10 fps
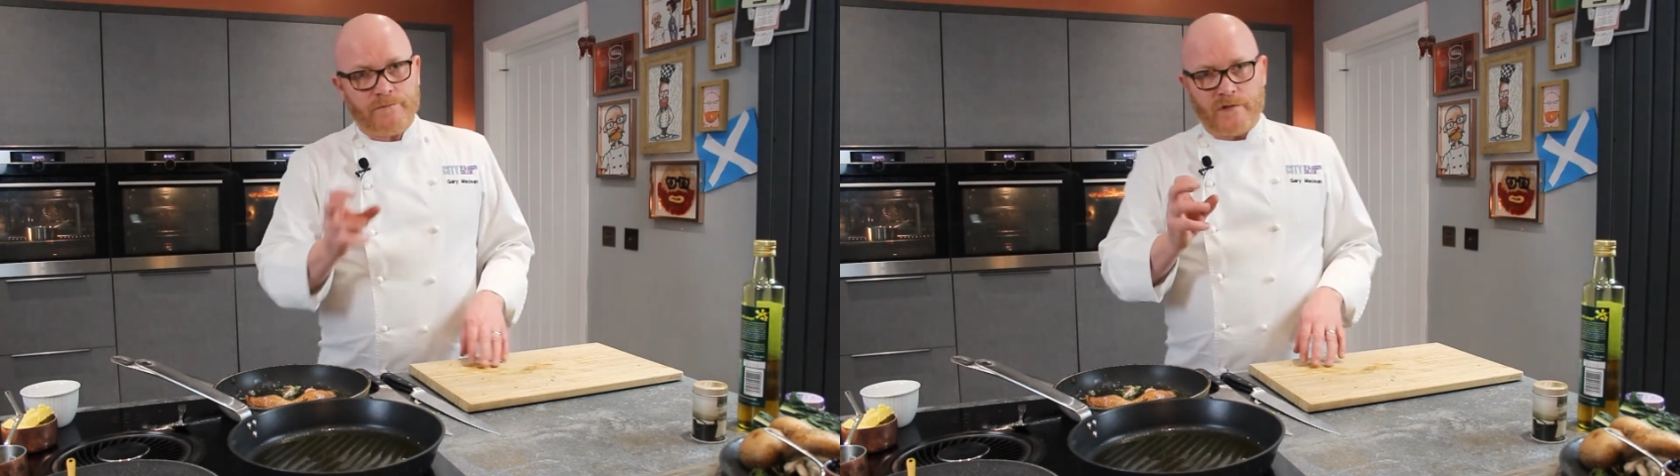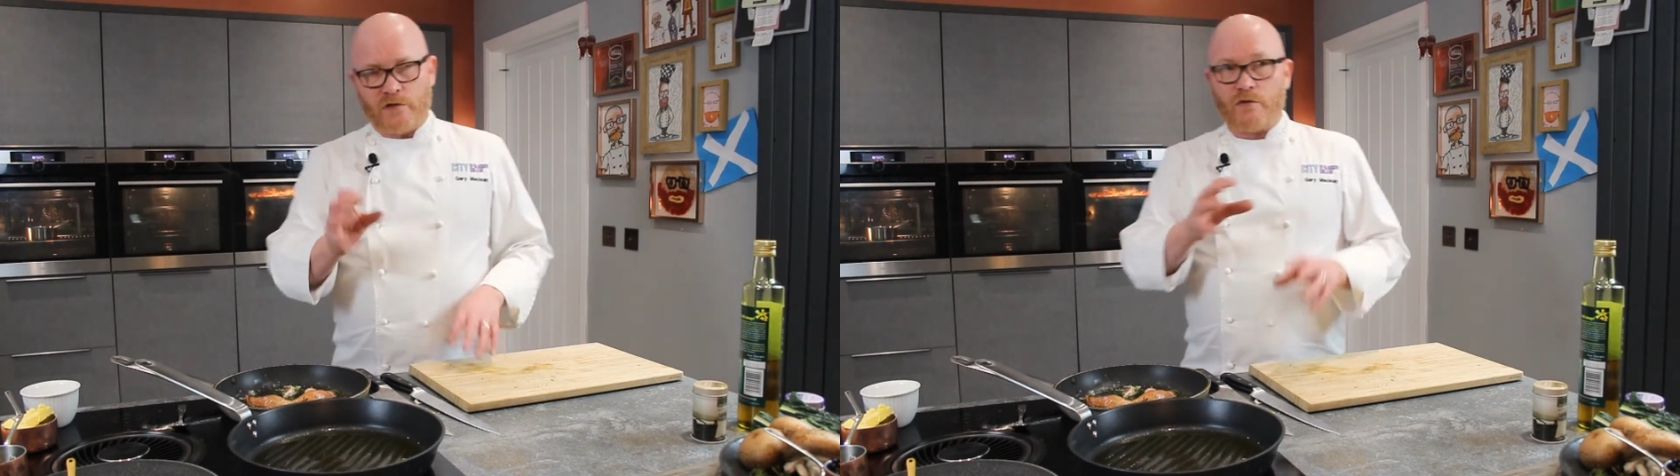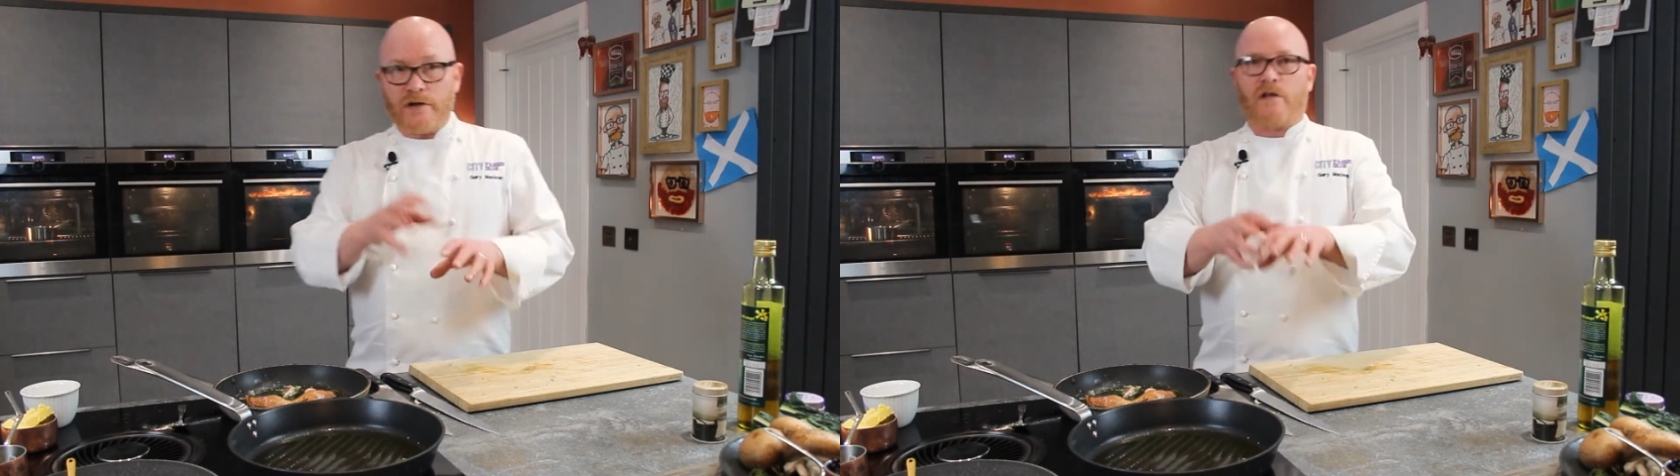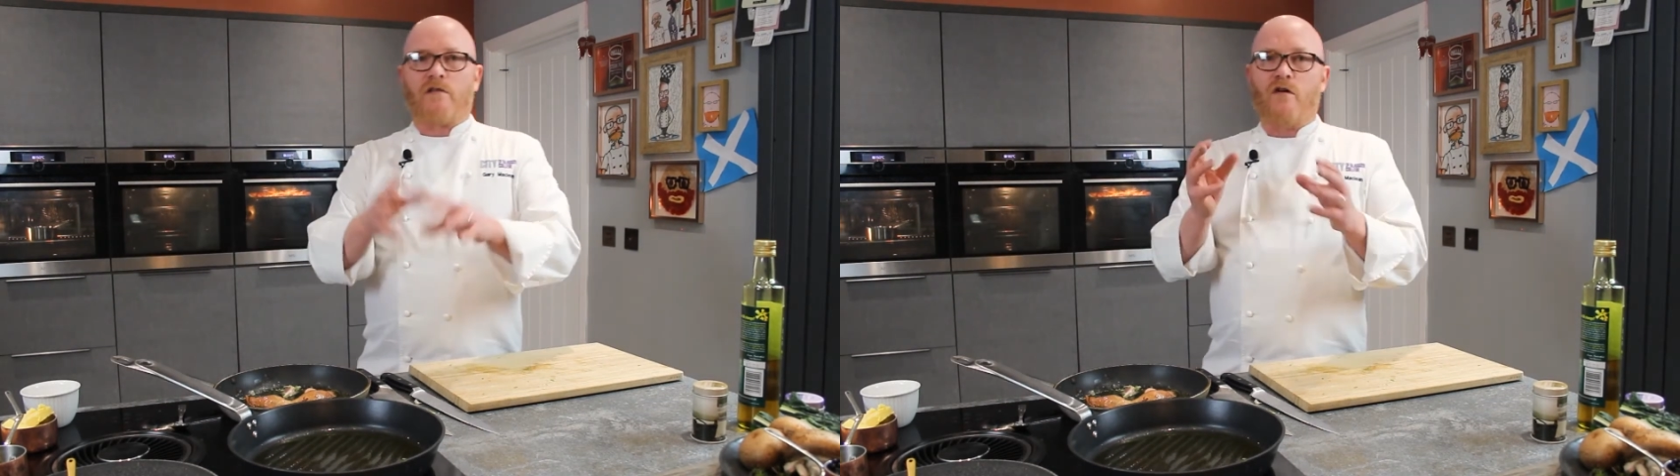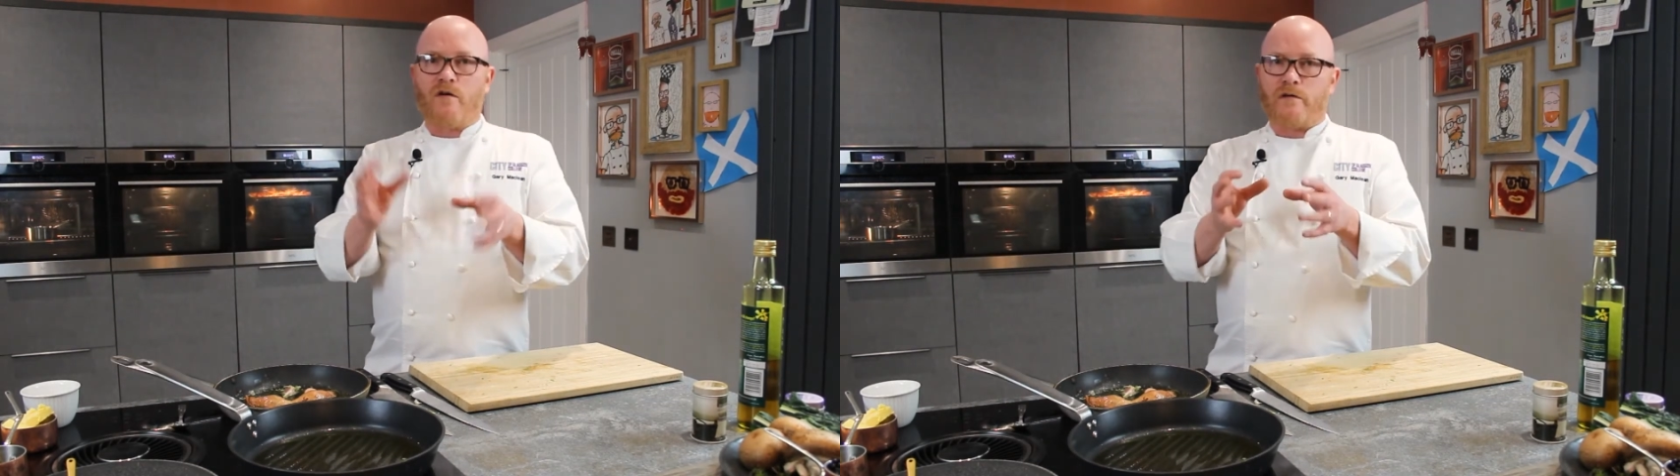You don't need a
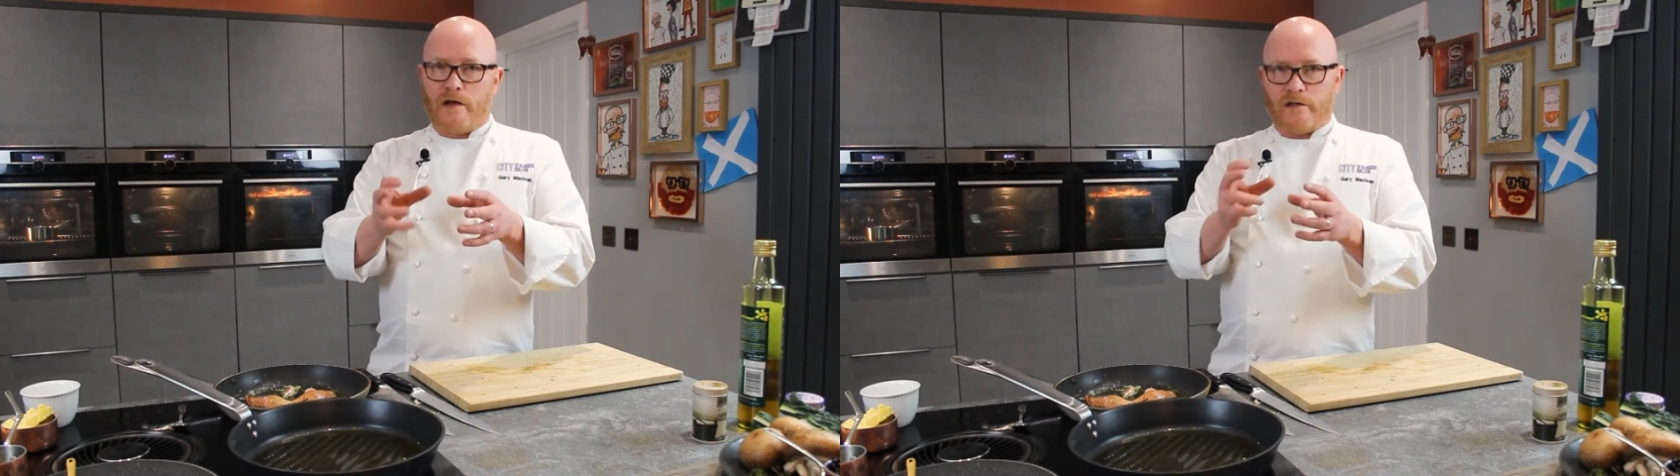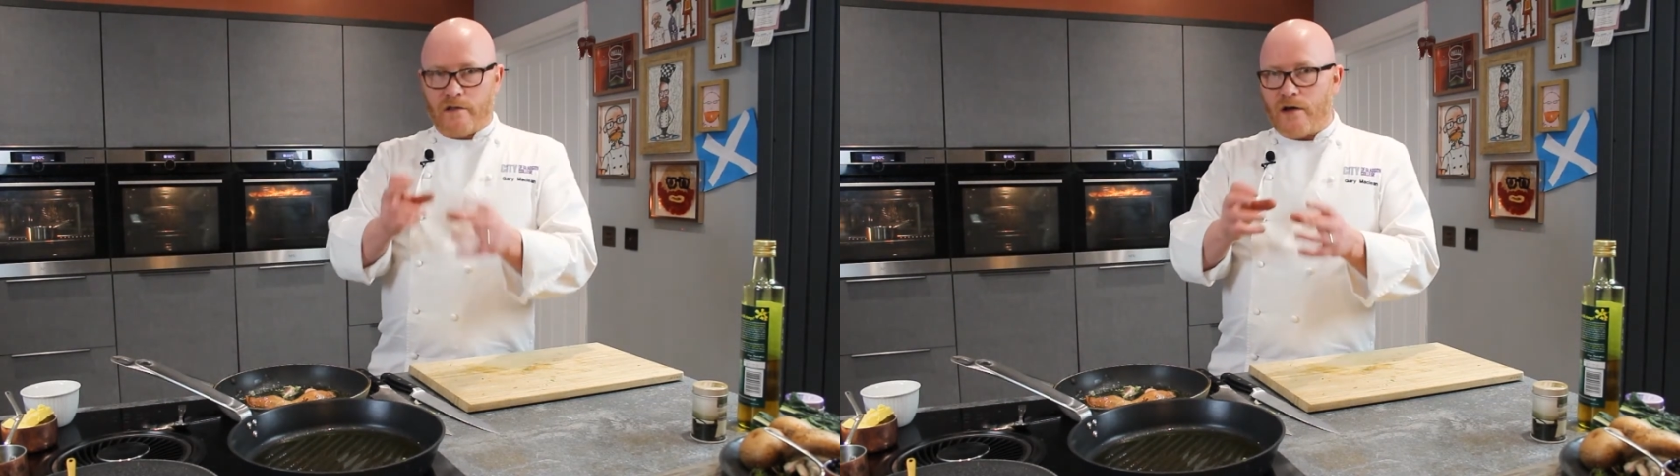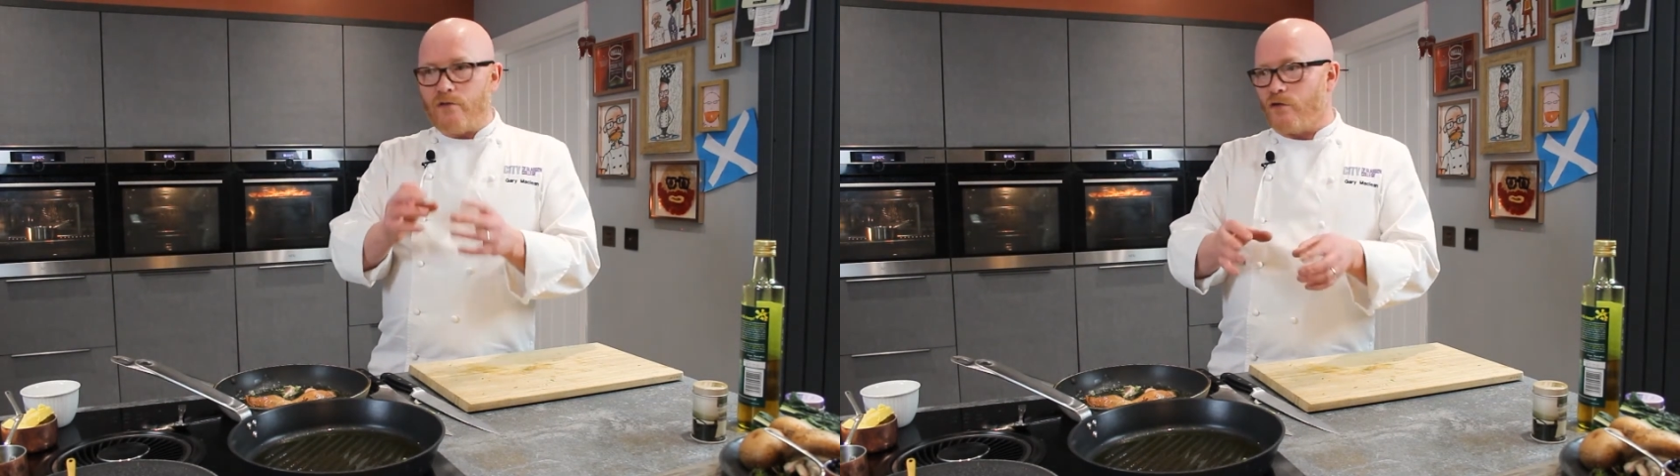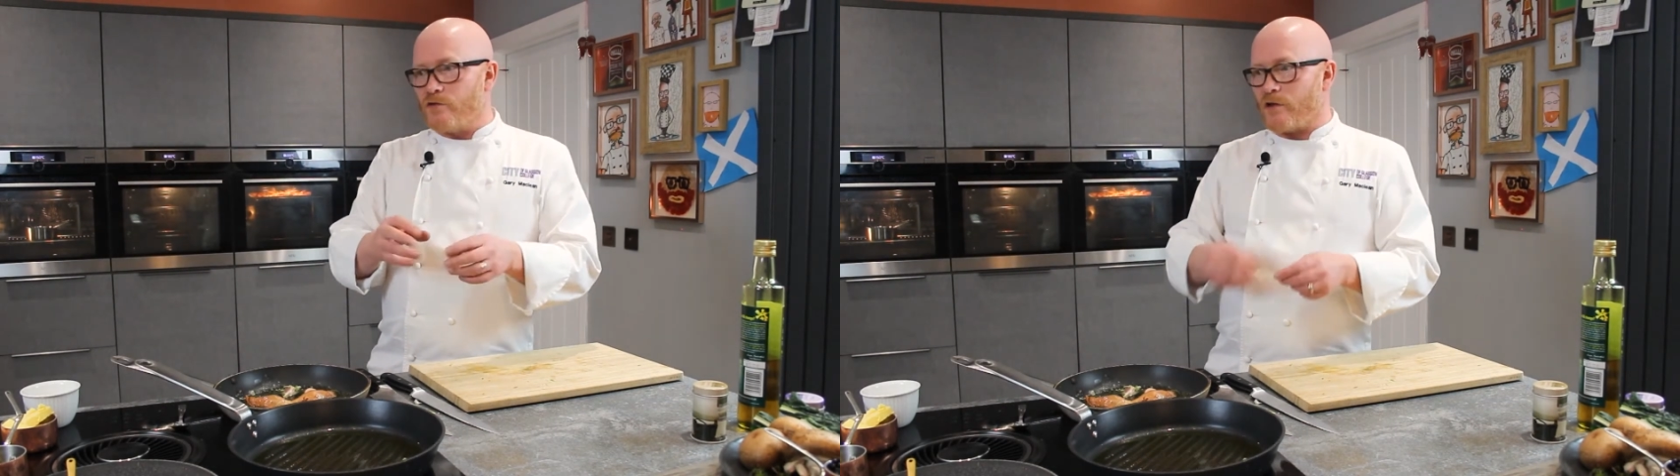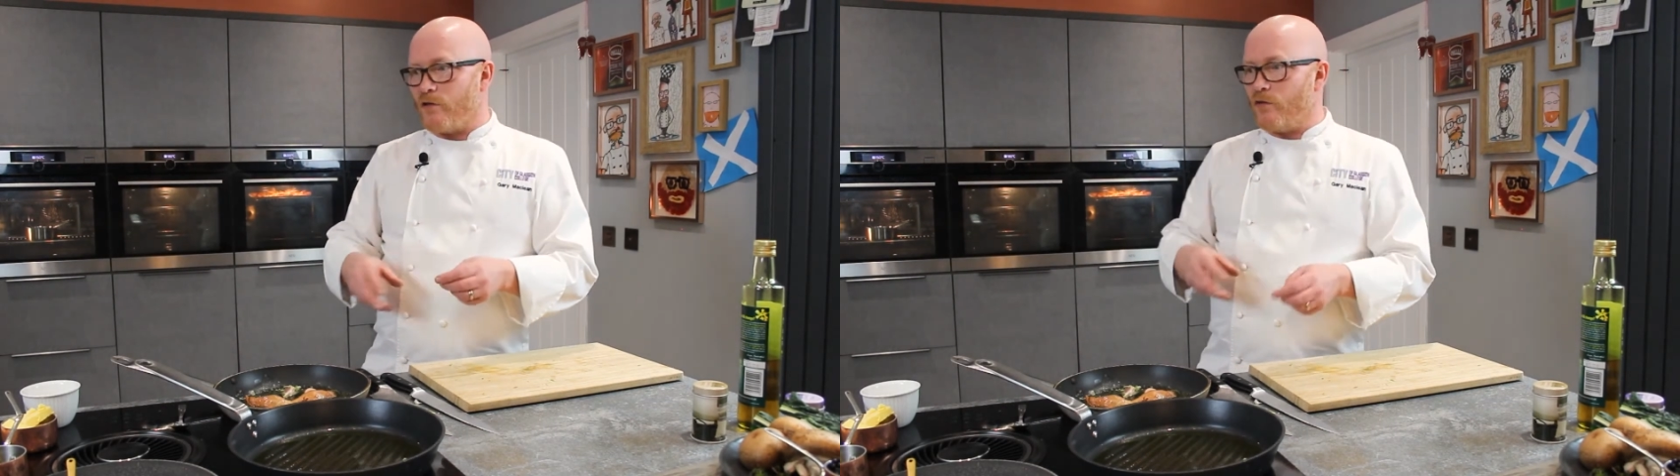lot. A little
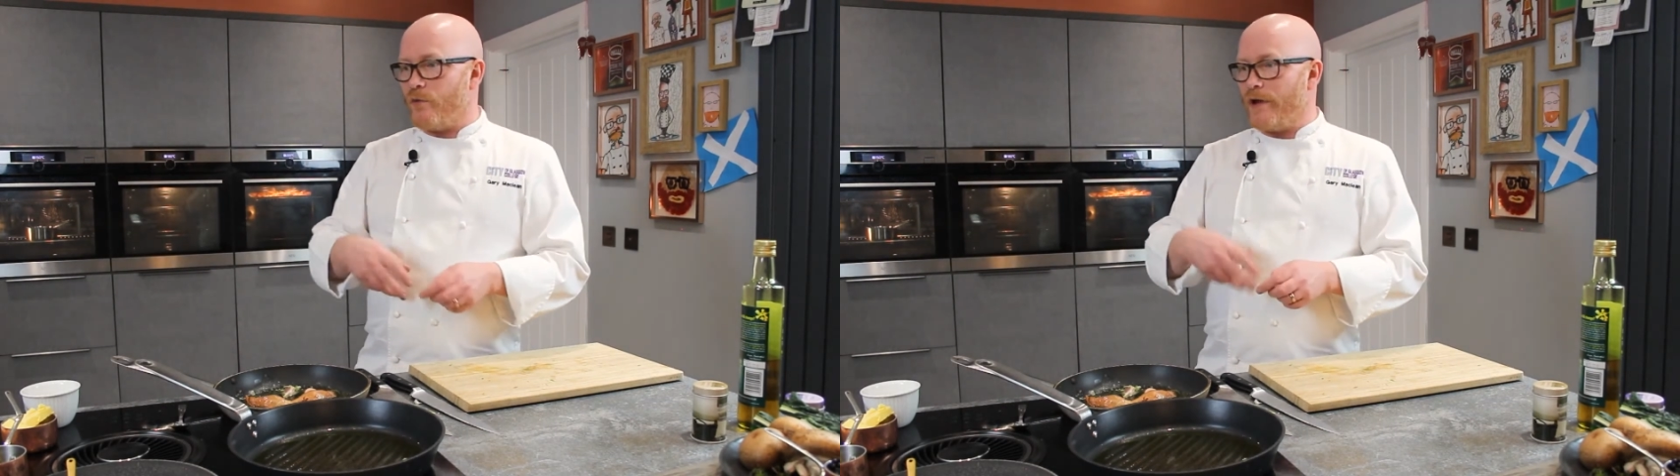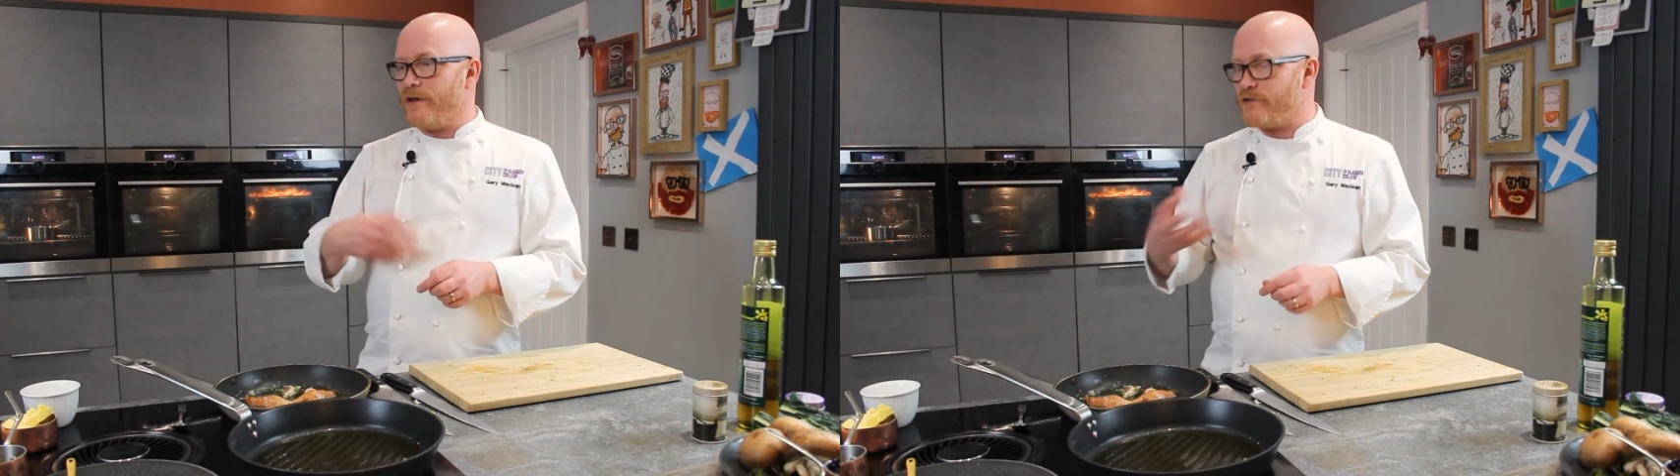goes a long way.